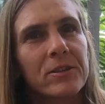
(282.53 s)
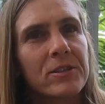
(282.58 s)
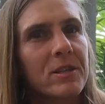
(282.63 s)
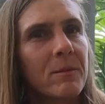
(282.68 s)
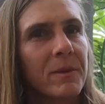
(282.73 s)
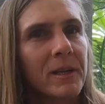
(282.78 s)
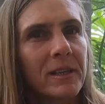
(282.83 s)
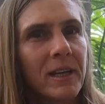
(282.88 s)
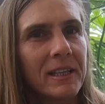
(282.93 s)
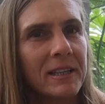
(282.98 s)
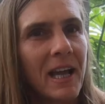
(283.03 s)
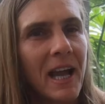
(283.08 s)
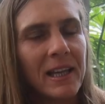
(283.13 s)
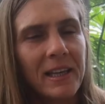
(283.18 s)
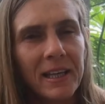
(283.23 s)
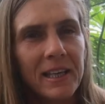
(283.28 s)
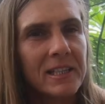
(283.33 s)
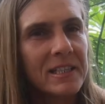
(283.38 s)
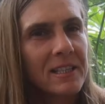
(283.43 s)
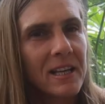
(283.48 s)
or something like
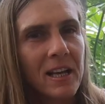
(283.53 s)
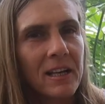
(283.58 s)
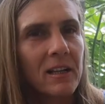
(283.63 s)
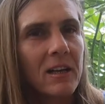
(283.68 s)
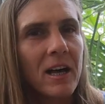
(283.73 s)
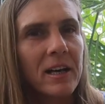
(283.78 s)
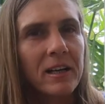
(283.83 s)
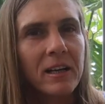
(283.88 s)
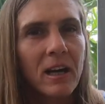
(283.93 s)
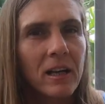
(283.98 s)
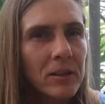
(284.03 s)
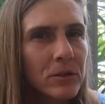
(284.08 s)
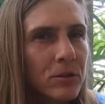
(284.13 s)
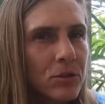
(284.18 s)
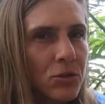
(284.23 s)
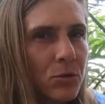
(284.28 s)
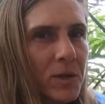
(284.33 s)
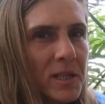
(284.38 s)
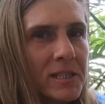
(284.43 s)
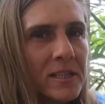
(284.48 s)
that. Like, it's not a lot of
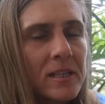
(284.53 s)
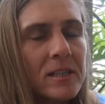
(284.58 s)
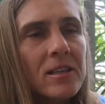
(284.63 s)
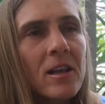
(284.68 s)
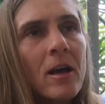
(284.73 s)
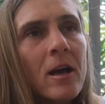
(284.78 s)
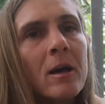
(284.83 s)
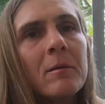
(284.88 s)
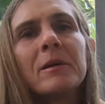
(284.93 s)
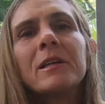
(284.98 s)
color choices.